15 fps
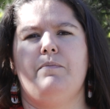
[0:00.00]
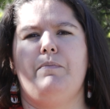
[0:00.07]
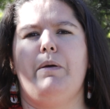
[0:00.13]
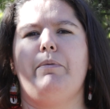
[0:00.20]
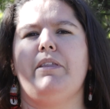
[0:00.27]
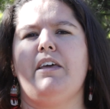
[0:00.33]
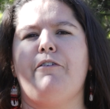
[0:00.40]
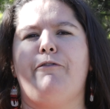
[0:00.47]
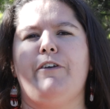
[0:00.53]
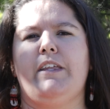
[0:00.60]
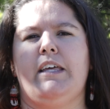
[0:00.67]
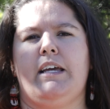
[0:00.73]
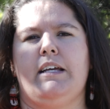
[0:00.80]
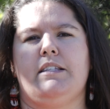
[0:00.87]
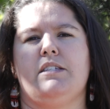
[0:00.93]
maybe they feel
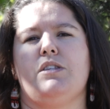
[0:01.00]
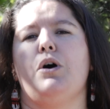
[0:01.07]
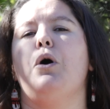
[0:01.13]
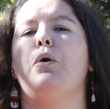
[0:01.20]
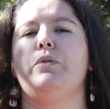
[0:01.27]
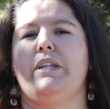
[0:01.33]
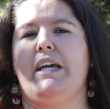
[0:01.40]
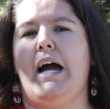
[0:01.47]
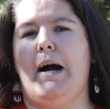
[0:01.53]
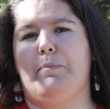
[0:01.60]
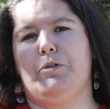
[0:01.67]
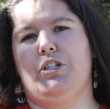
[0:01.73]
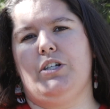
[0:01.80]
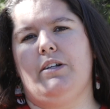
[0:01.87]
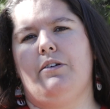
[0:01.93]
like it's the only
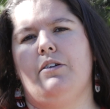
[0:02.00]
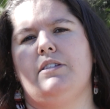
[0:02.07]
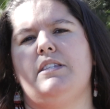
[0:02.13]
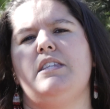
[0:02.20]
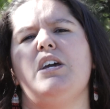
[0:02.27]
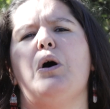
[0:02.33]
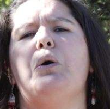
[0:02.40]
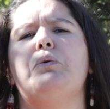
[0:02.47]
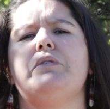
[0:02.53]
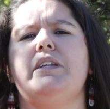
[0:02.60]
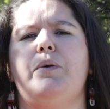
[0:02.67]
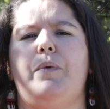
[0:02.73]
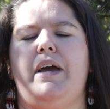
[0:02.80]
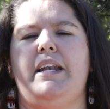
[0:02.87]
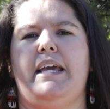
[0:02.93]
option, or it's the
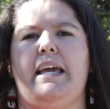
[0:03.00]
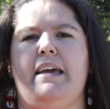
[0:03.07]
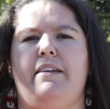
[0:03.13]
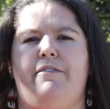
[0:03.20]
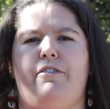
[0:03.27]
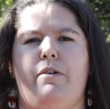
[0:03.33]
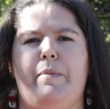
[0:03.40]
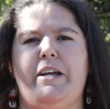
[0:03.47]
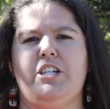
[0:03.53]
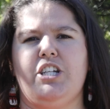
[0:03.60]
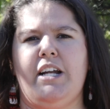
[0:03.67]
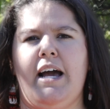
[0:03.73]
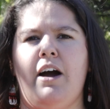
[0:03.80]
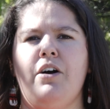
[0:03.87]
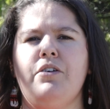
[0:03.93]
only way to get
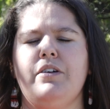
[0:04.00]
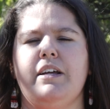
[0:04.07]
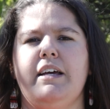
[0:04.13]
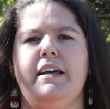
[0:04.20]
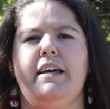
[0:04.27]
information out,